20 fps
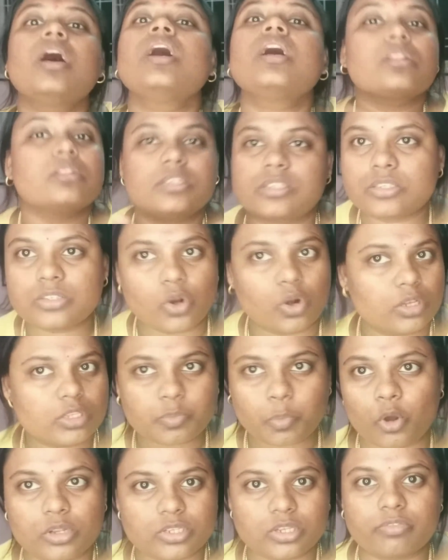this is not a
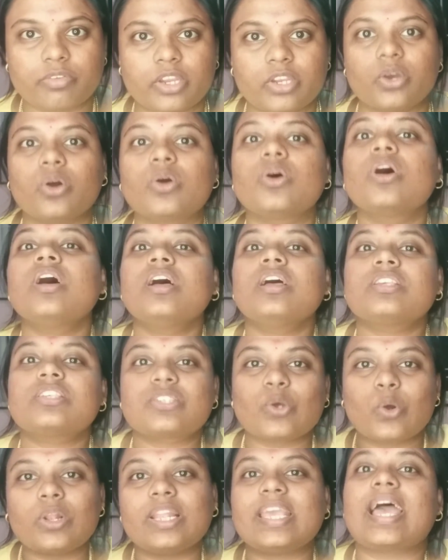sponsor video,
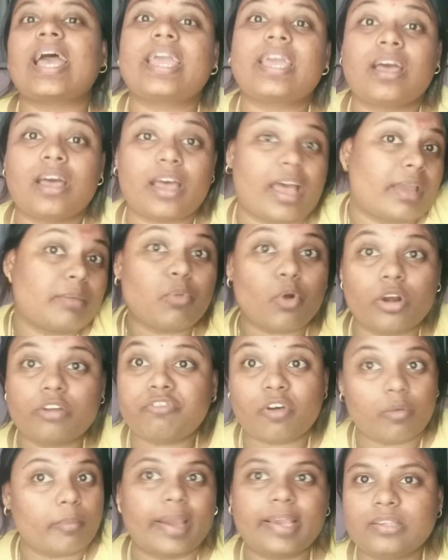solely I bought
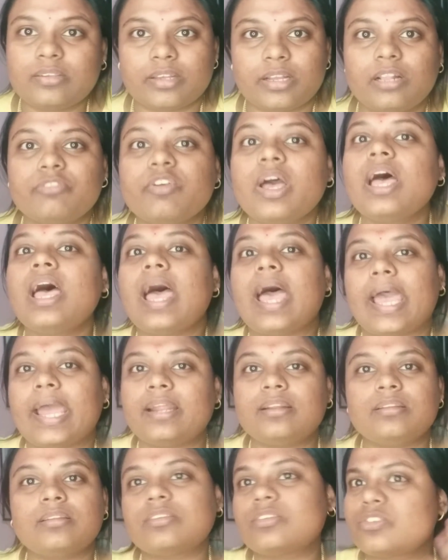for myself,
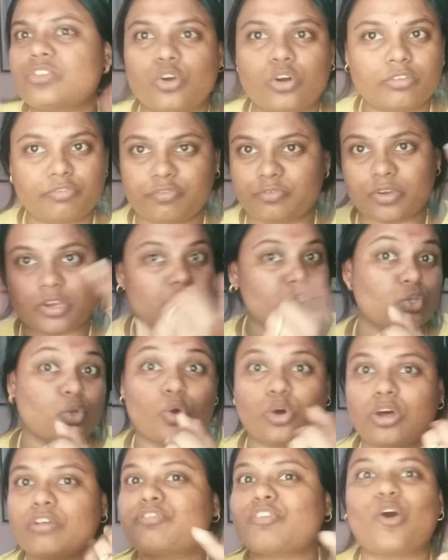and this is not a show
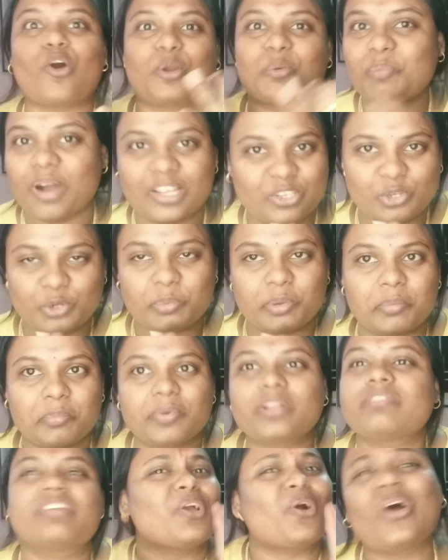off or budge you
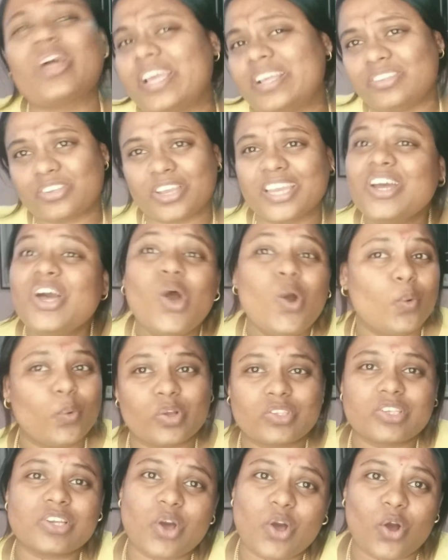people. We all enjoy
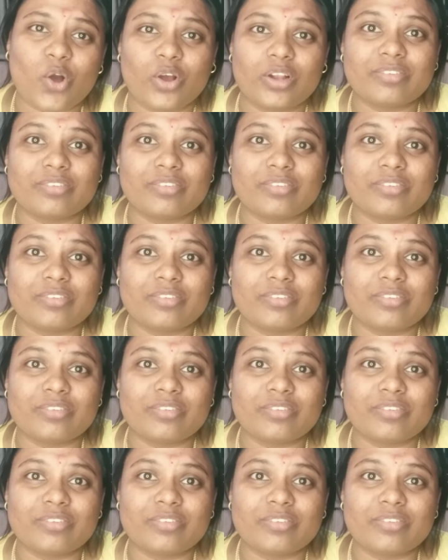watching a haul